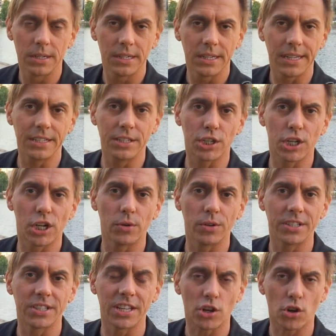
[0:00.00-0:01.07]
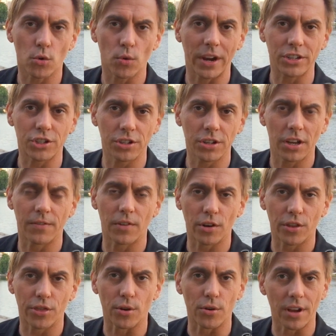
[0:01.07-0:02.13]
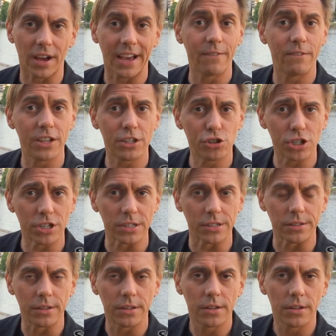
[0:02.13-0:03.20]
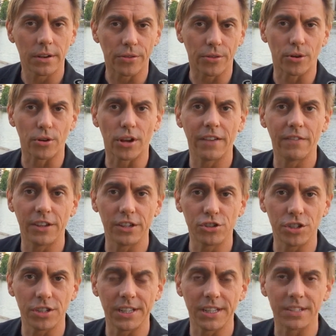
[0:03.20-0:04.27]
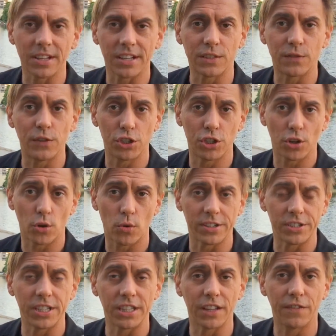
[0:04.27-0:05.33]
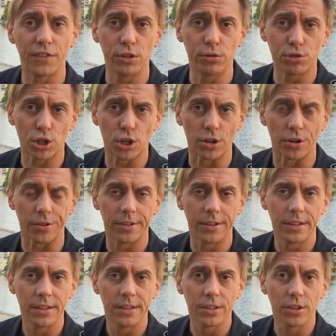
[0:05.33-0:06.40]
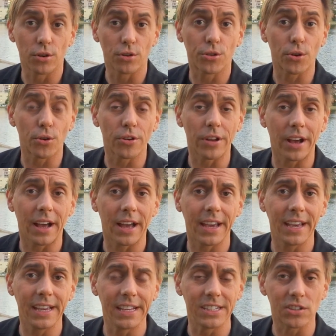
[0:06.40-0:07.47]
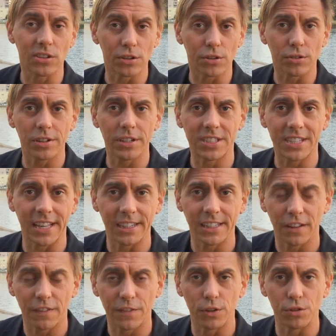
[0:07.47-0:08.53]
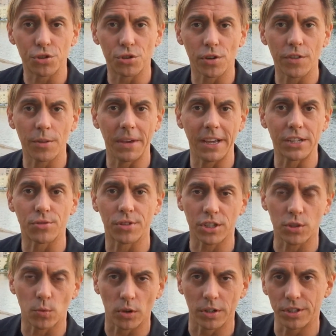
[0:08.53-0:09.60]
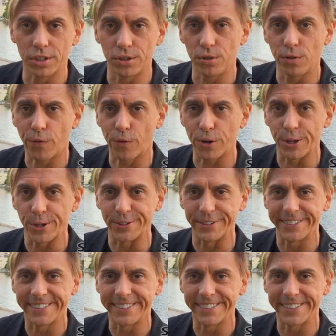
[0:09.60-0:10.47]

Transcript: Indigo is a correction of our third eye vision. Third eye vision is us vision questing the future. Your third eye is literally sending the future of the matrix what to do for you.